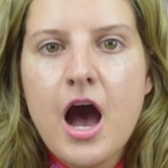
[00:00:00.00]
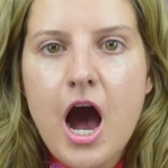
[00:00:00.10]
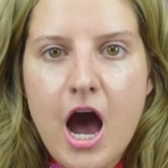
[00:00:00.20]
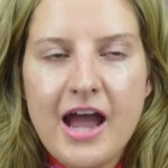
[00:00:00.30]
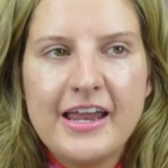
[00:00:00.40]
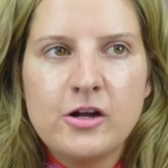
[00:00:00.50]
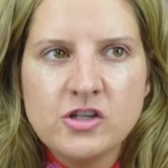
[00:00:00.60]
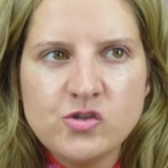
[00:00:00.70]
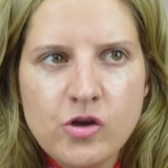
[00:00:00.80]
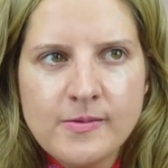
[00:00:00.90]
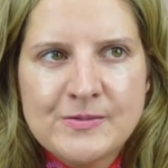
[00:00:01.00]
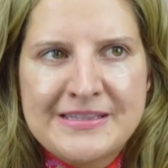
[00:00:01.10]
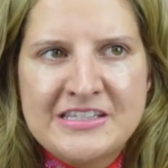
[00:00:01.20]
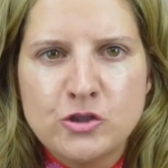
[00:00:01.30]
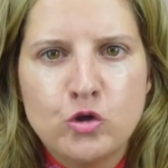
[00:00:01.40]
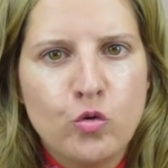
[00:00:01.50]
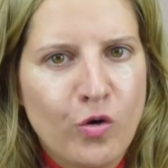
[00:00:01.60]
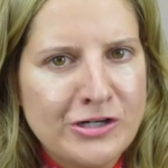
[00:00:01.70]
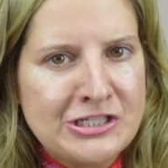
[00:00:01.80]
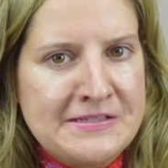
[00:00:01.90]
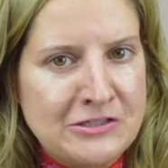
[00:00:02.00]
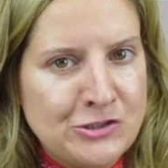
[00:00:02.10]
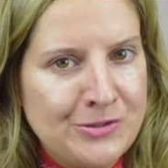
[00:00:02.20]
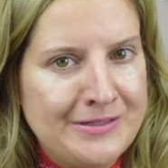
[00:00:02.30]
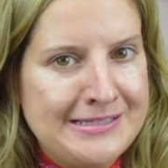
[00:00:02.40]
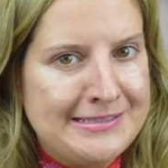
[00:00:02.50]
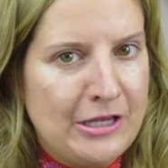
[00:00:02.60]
Uh, it also comes with this gorgeous, luxurious,